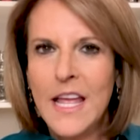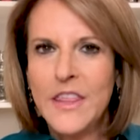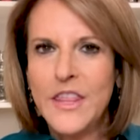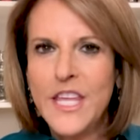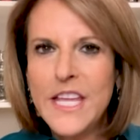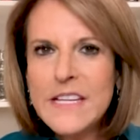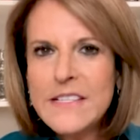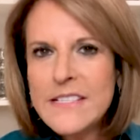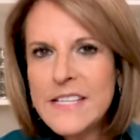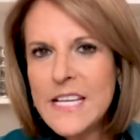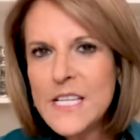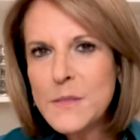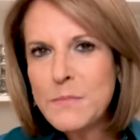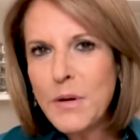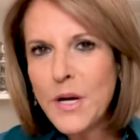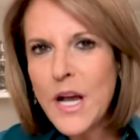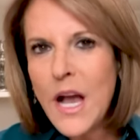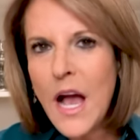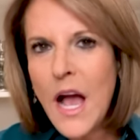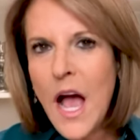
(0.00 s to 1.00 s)
This
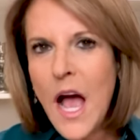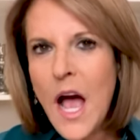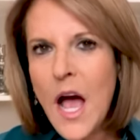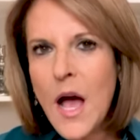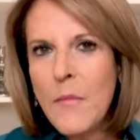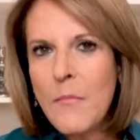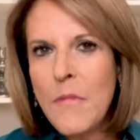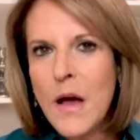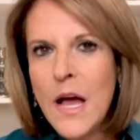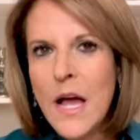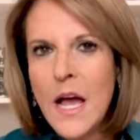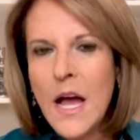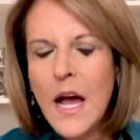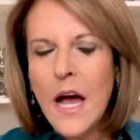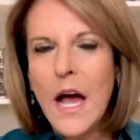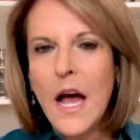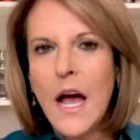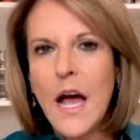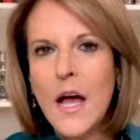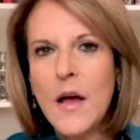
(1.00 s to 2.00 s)
has become
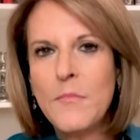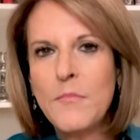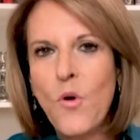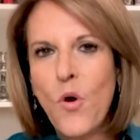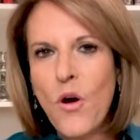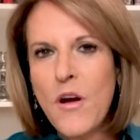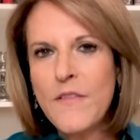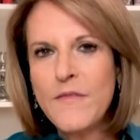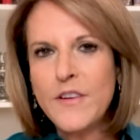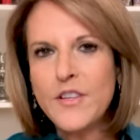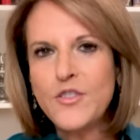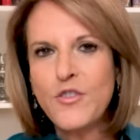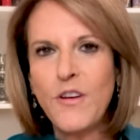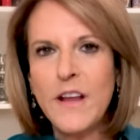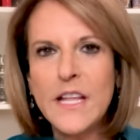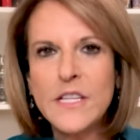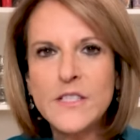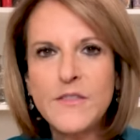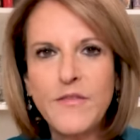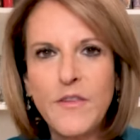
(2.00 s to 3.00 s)
more of a
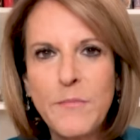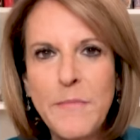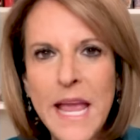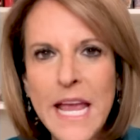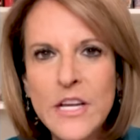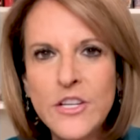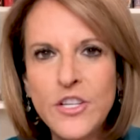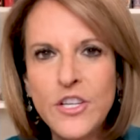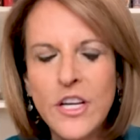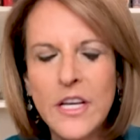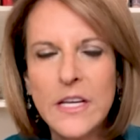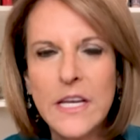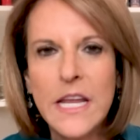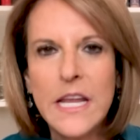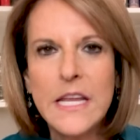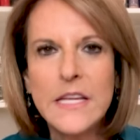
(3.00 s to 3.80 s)
transformation.